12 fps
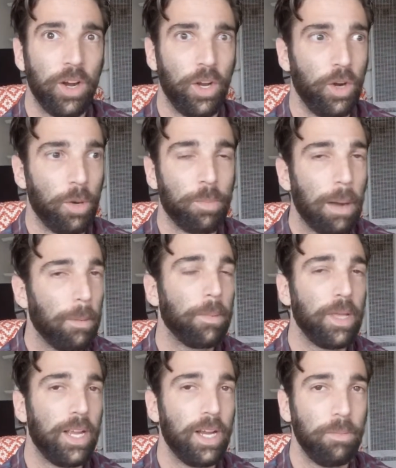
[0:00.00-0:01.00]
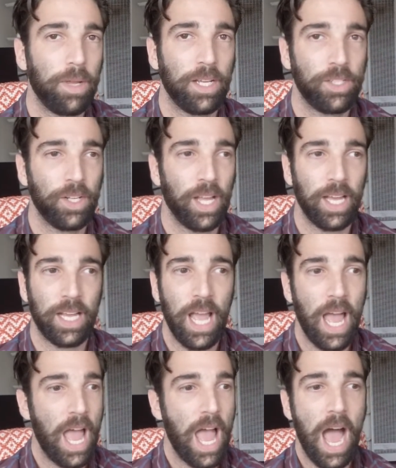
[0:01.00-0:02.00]
You're probably here because you're like,
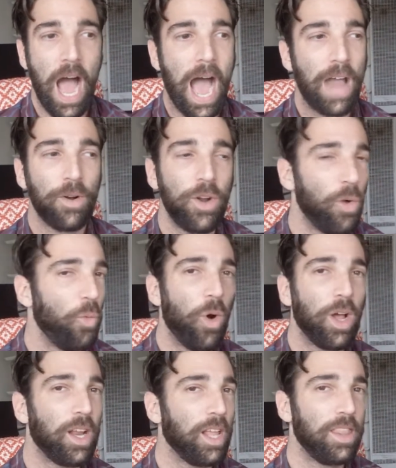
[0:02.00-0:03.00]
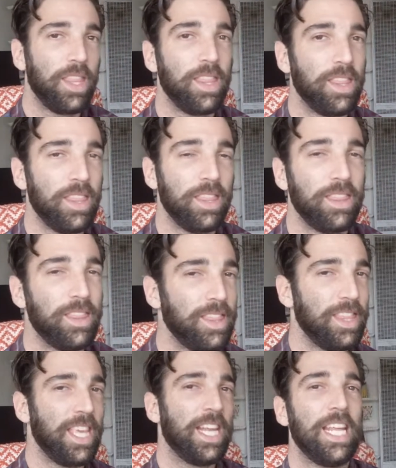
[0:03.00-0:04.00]
I don't know what
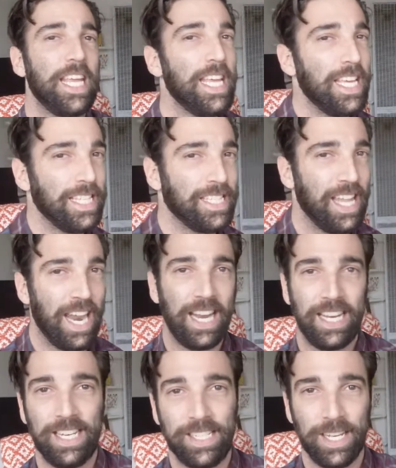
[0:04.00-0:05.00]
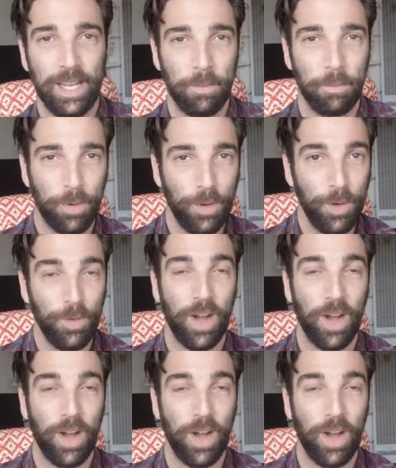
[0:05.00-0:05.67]
it is that I need to improve.